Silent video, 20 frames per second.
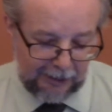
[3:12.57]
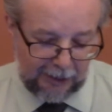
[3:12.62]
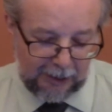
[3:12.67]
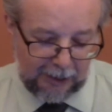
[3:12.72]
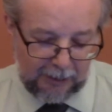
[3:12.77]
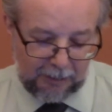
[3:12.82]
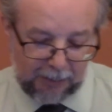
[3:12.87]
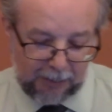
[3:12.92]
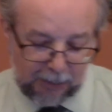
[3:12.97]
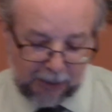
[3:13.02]

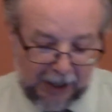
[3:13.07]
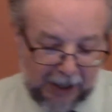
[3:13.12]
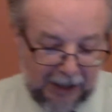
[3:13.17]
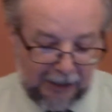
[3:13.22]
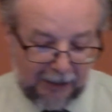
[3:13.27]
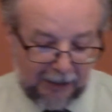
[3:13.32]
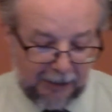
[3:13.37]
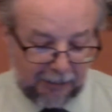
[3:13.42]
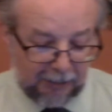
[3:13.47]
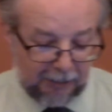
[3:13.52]

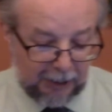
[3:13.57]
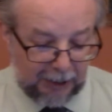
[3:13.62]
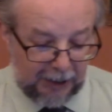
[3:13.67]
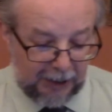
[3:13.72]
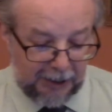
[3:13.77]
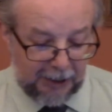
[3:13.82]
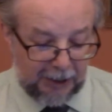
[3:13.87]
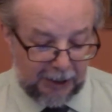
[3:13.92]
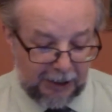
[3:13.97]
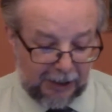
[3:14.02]
Prayer and
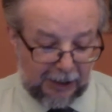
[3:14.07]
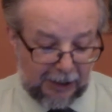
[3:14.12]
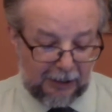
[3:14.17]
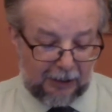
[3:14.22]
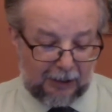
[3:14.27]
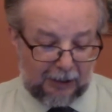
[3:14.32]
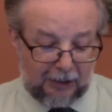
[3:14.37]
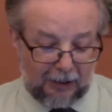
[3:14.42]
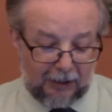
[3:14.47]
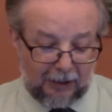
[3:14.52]
religion and
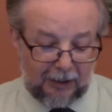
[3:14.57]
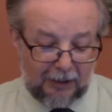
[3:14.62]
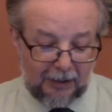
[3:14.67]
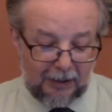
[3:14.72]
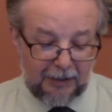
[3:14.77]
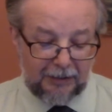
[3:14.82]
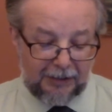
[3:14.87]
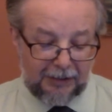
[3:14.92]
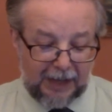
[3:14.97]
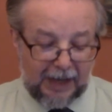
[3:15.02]

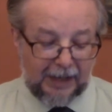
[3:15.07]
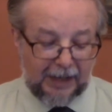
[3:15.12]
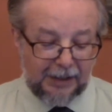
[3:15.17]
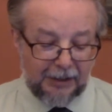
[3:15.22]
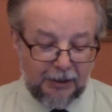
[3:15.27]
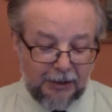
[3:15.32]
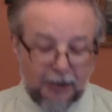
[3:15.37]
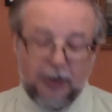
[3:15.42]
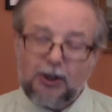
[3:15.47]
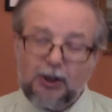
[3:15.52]
all
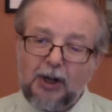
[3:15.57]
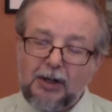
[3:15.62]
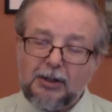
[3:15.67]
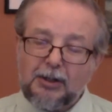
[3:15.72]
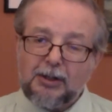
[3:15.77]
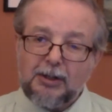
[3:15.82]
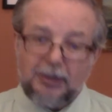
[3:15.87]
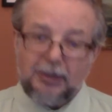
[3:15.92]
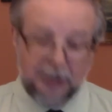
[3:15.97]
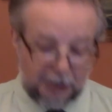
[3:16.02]
that
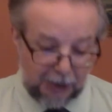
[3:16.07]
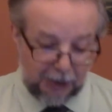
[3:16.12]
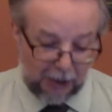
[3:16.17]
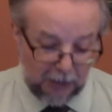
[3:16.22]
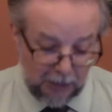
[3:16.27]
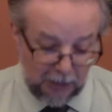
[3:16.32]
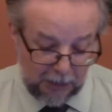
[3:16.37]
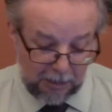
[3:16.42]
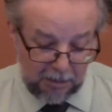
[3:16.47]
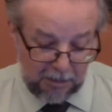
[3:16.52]
just
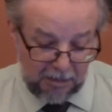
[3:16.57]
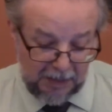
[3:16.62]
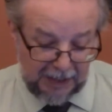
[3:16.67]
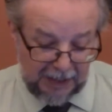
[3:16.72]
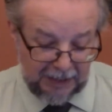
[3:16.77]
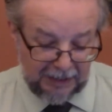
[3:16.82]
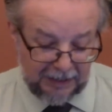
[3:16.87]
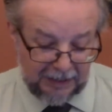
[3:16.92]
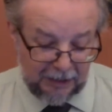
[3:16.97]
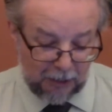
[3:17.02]

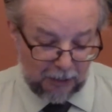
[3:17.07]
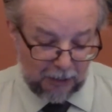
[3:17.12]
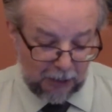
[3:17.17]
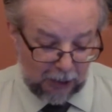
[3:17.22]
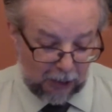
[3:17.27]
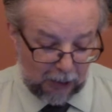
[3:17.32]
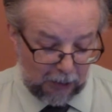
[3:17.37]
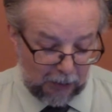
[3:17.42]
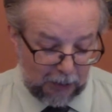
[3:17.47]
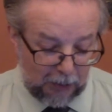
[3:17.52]
don't
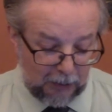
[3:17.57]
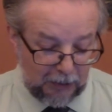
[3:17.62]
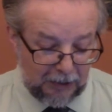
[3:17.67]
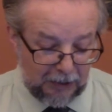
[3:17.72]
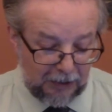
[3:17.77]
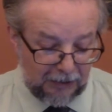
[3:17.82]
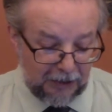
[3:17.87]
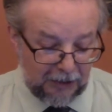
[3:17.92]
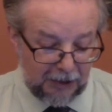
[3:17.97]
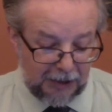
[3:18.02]
hold
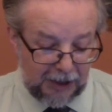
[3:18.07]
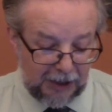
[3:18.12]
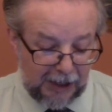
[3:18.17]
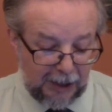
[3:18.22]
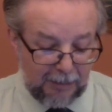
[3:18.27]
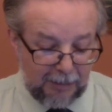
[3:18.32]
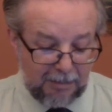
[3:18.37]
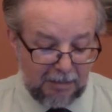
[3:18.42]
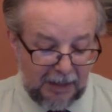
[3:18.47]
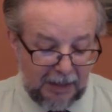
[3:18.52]
the
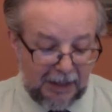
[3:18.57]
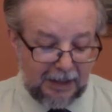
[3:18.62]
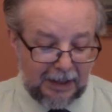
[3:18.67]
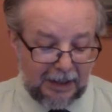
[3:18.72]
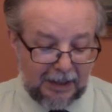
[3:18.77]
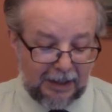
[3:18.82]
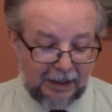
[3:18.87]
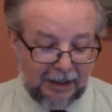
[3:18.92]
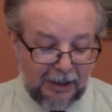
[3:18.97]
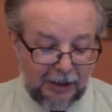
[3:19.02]
same
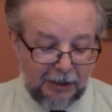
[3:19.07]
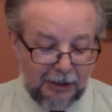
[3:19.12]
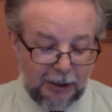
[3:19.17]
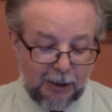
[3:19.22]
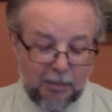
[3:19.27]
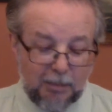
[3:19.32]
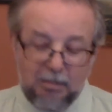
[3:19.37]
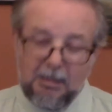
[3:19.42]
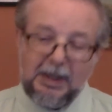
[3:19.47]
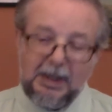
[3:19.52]
meaning
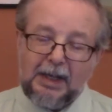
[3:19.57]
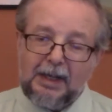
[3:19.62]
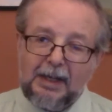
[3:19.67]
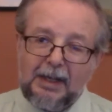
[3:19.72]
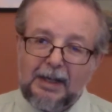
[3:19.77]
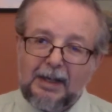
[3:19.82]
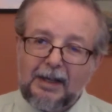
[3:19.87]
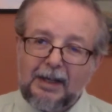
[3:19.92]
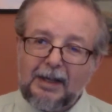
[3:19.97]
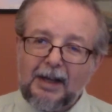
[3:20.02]
to
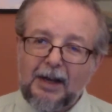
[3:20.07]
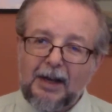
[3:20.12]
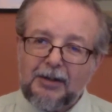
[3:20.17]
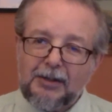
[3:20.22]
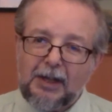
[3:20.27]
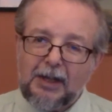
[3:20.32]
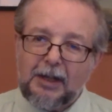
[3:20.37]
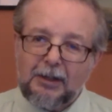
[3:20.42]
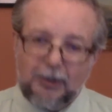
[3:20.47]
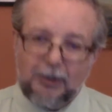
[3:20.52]
me as
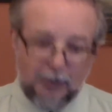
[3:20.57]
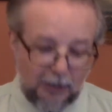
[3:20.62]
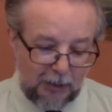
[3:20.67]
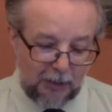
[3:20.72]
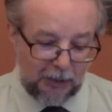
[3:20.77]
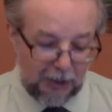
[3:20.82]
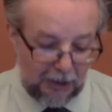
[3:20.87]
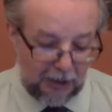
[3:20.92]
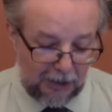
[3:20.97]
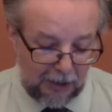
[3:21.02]
they do
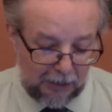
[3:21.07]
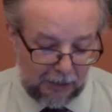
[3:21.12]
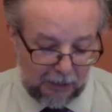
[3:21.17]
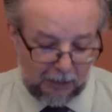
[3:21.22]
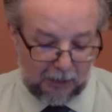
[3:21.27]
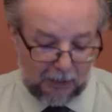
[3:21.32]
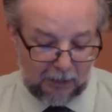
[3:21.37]
to you.